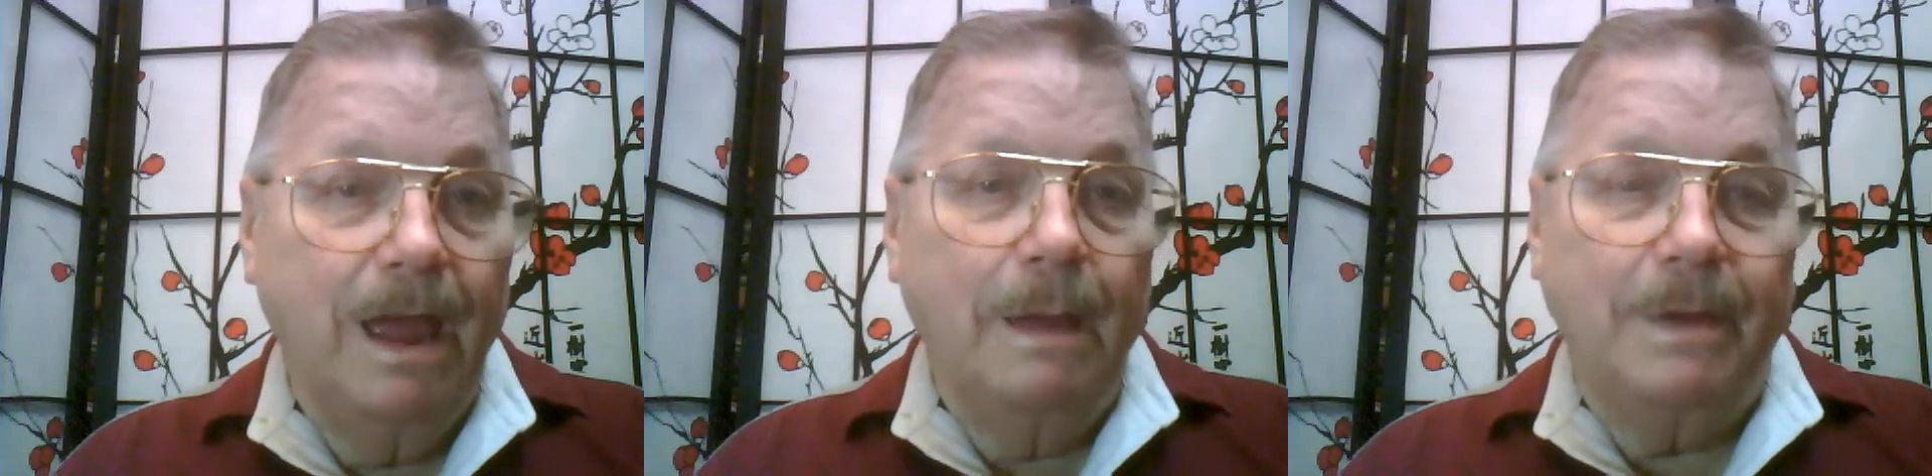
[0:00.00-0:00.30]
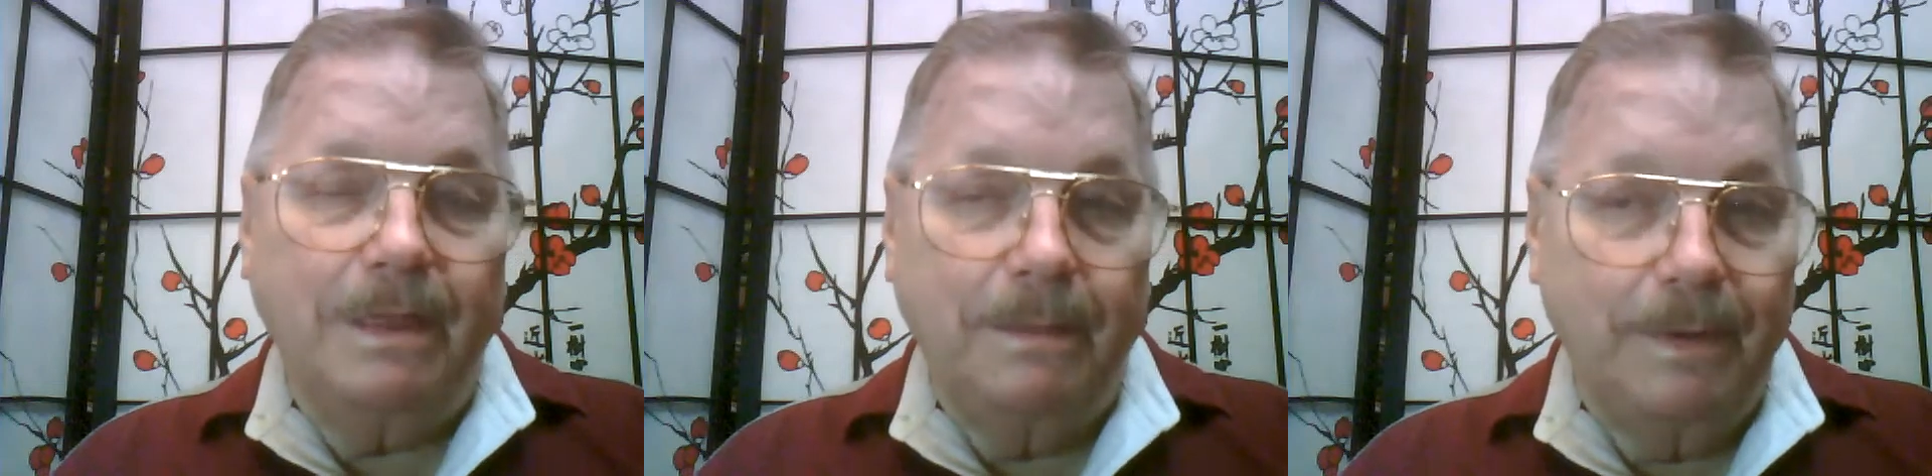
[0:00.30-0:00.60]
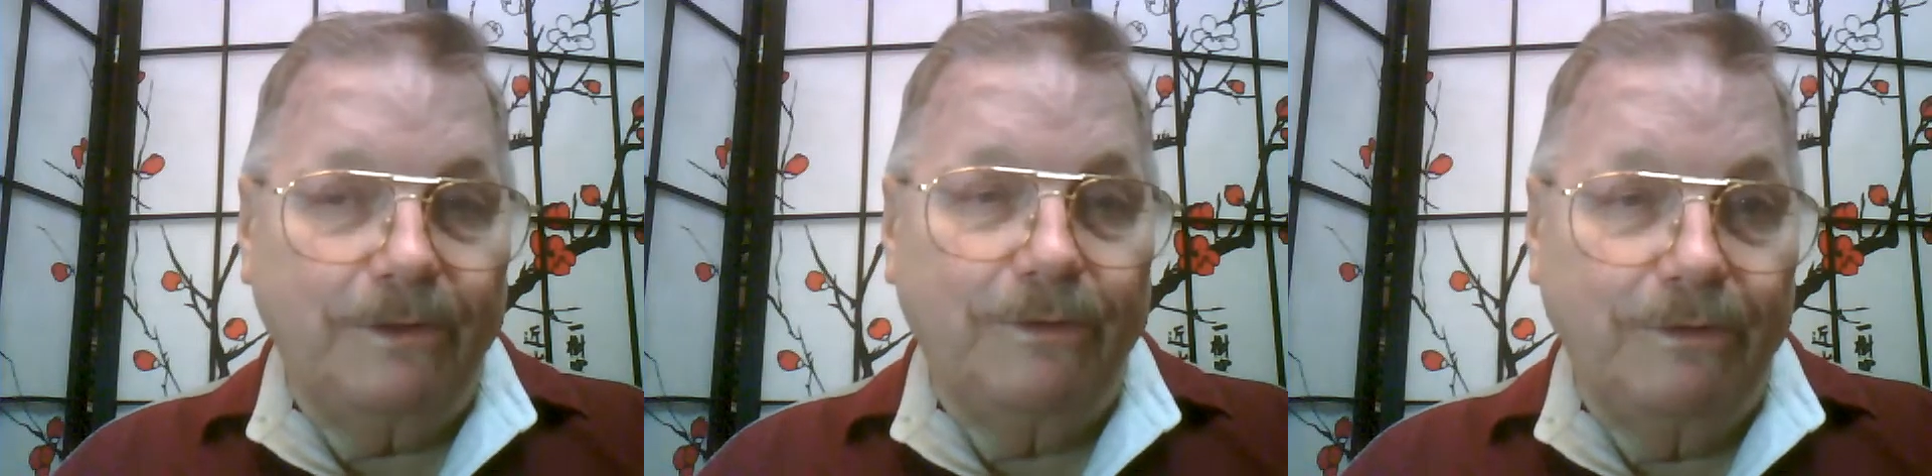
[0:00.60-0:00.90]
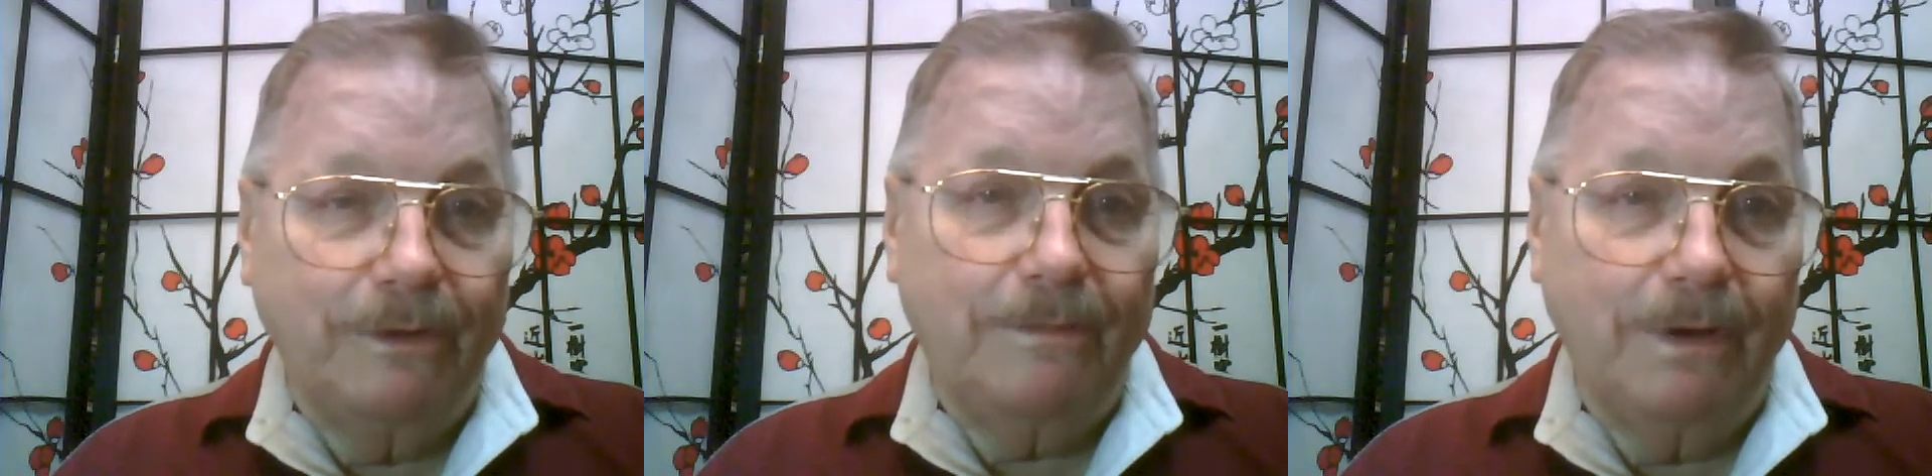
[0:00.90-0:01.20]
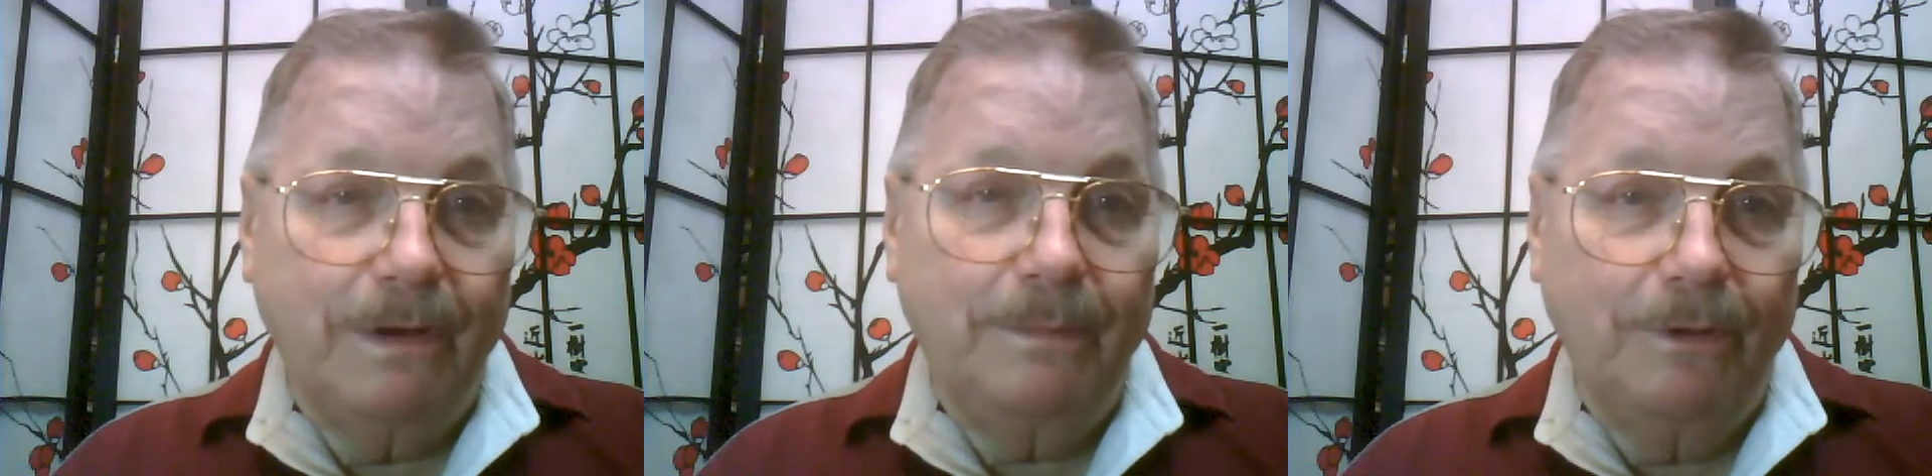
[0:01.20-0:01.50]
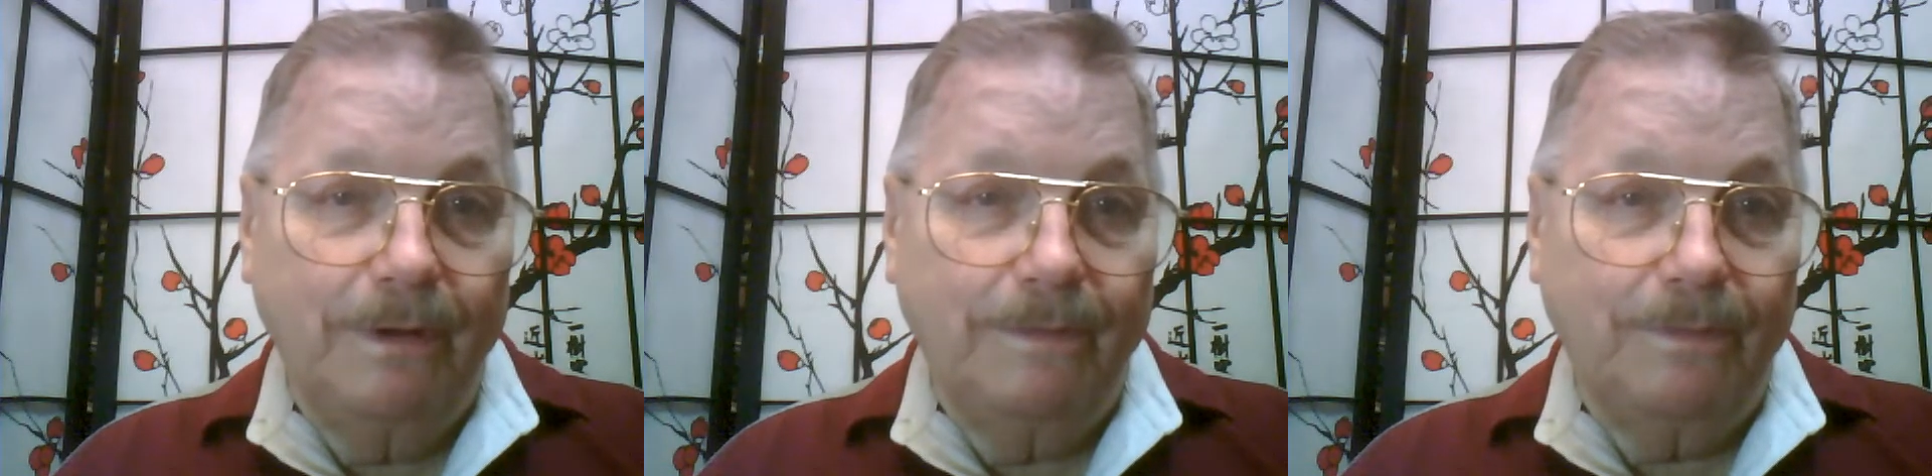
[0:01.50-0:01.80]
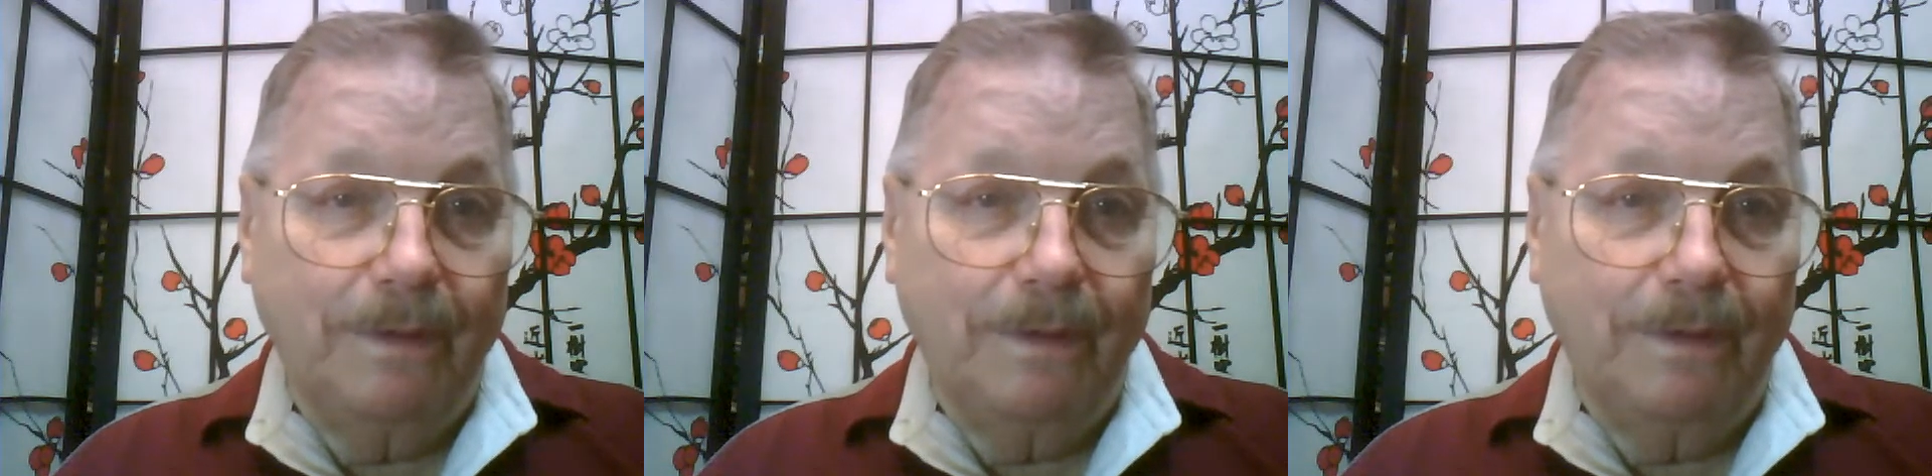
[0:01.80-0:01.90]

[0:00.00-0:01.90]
but the pictures are very beautiful.